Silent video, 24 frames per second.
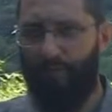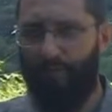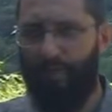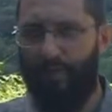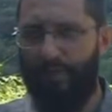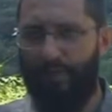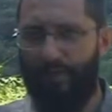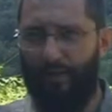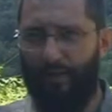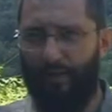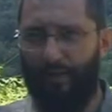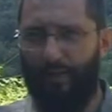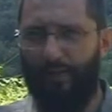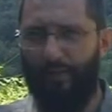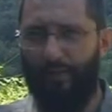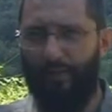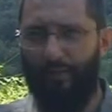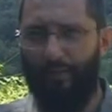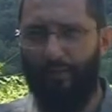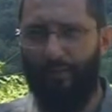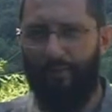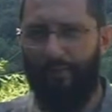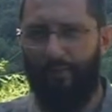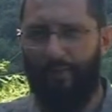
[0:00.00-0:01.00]
Right there.
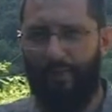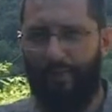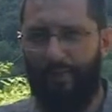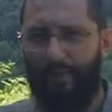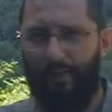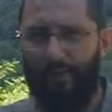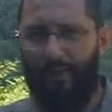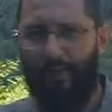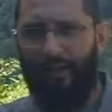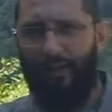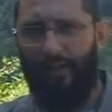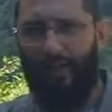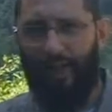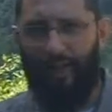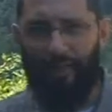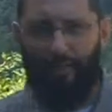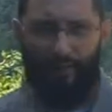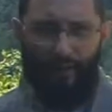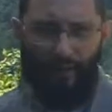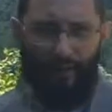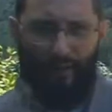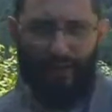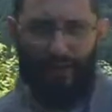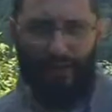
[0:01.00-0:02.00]

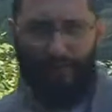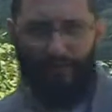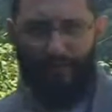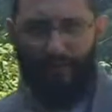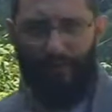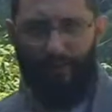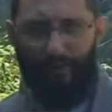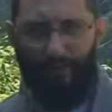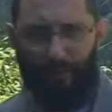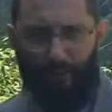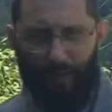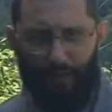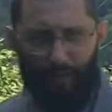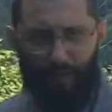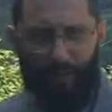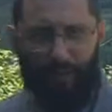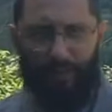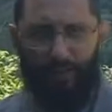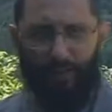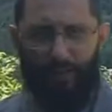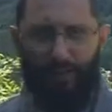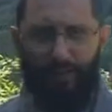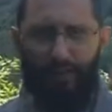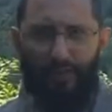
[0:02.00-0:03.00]
Not right here, by the
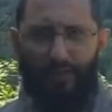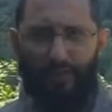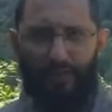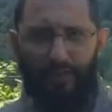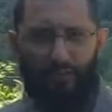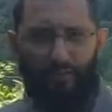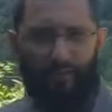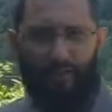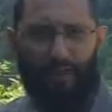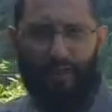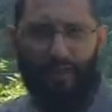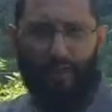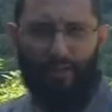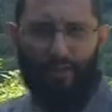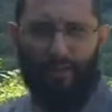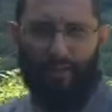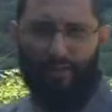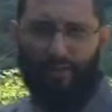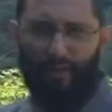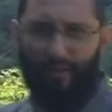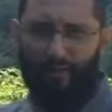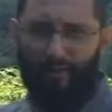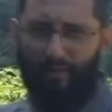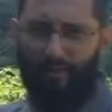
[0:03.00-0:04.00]
way, right
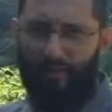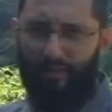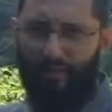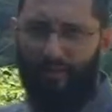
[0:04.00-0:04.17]
here.